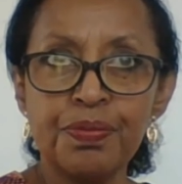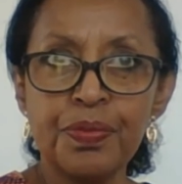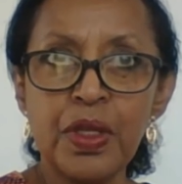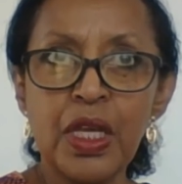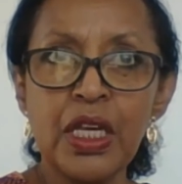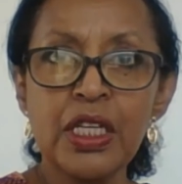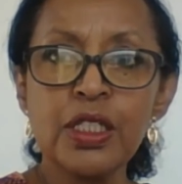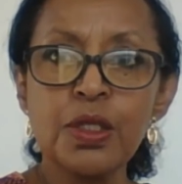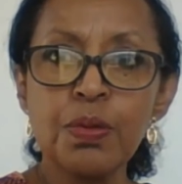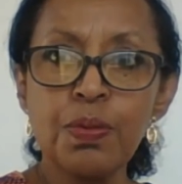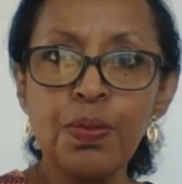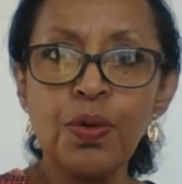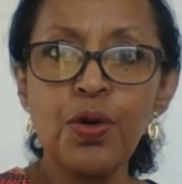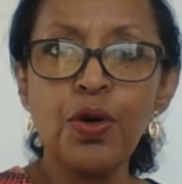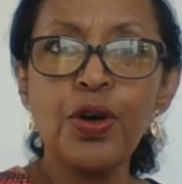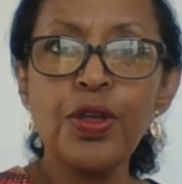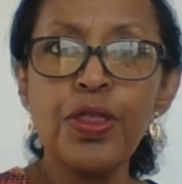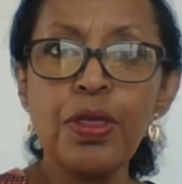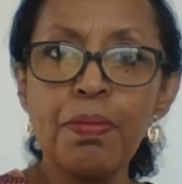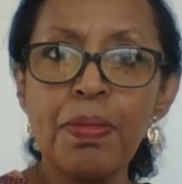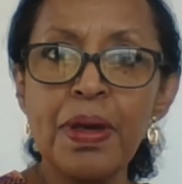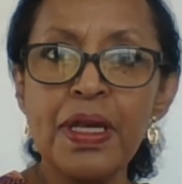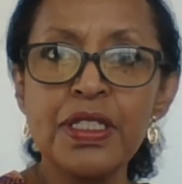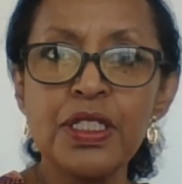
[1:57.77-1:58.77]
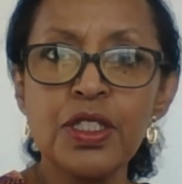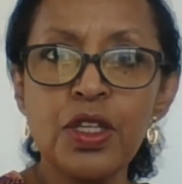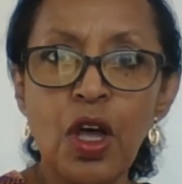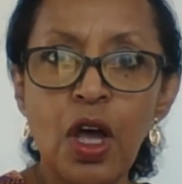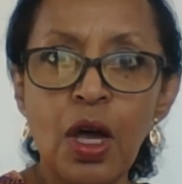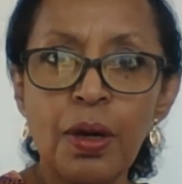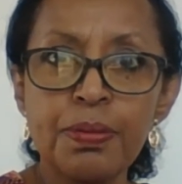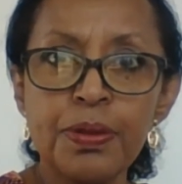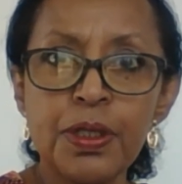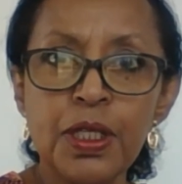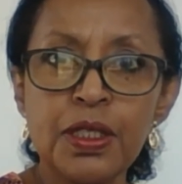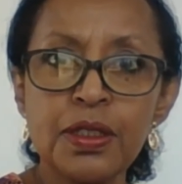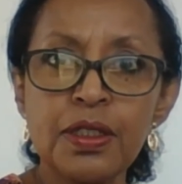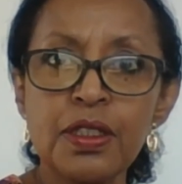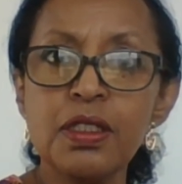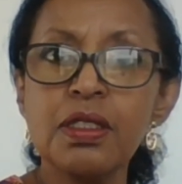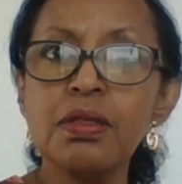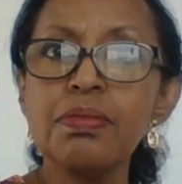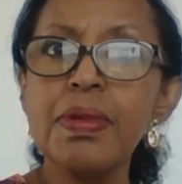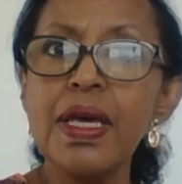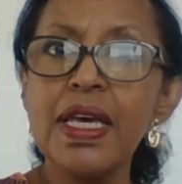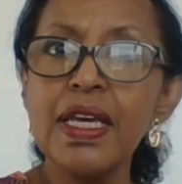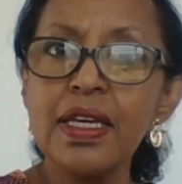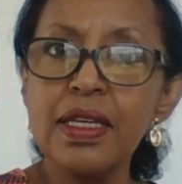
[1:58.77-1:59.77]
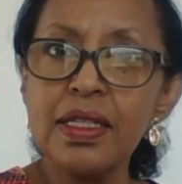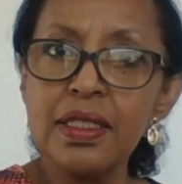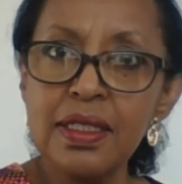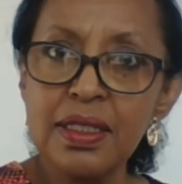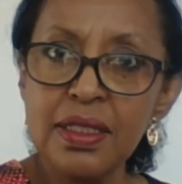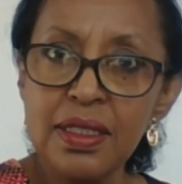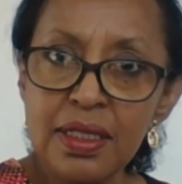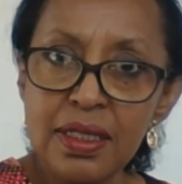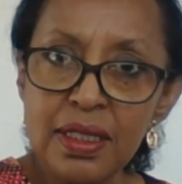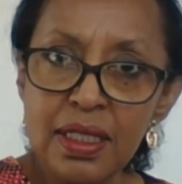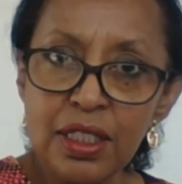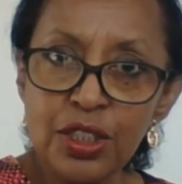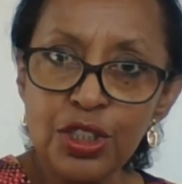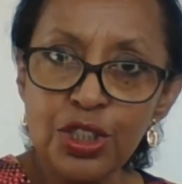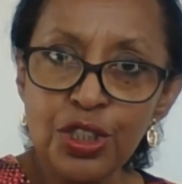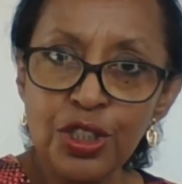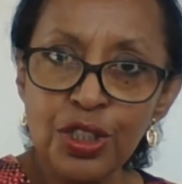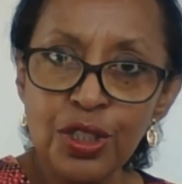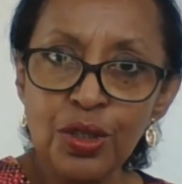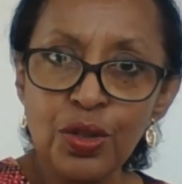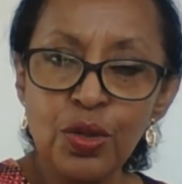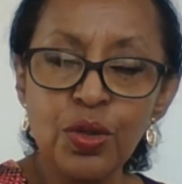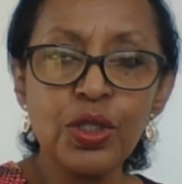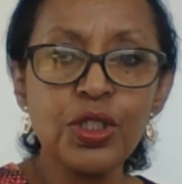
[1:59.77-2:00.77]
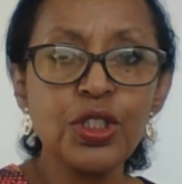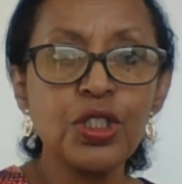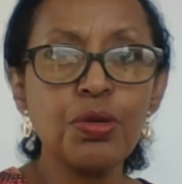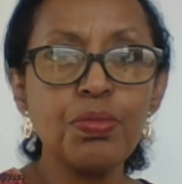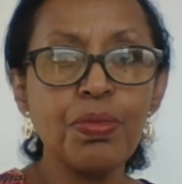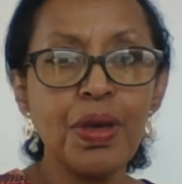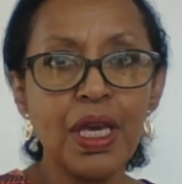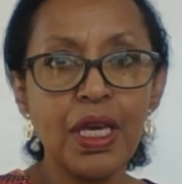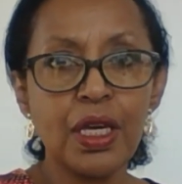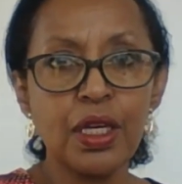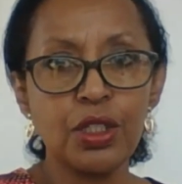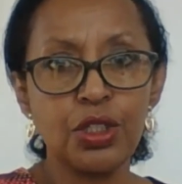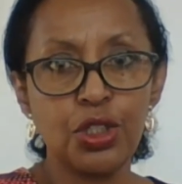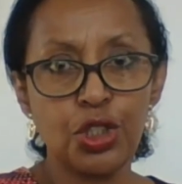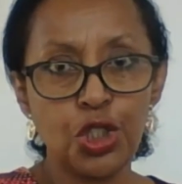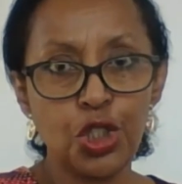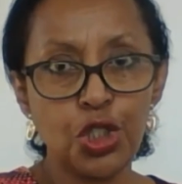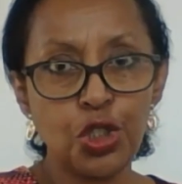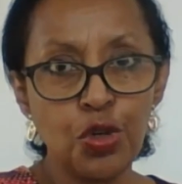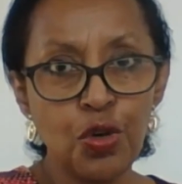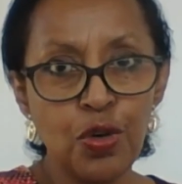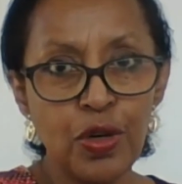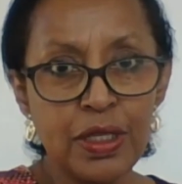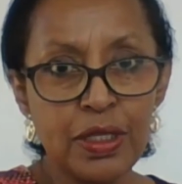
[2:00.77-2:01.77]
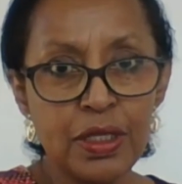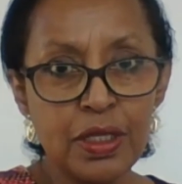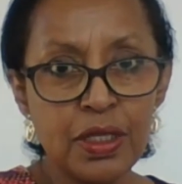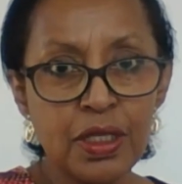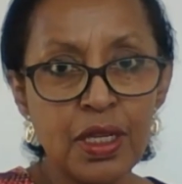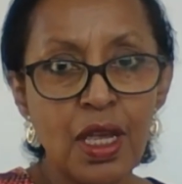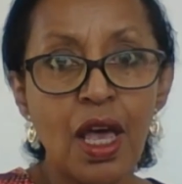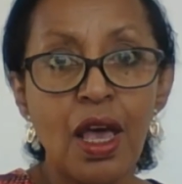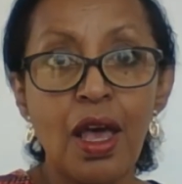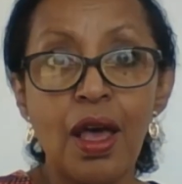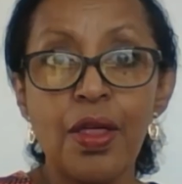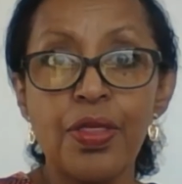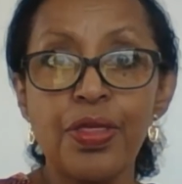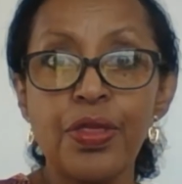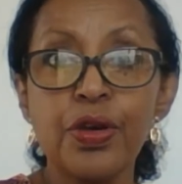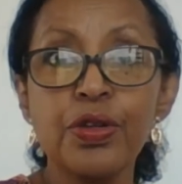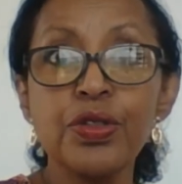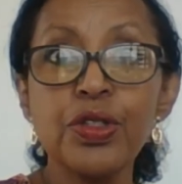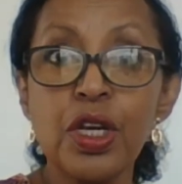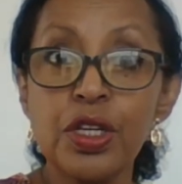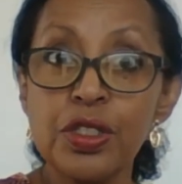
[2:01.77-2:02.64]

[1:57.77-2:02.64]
explore the best options to make a decision or to make a choice. Those are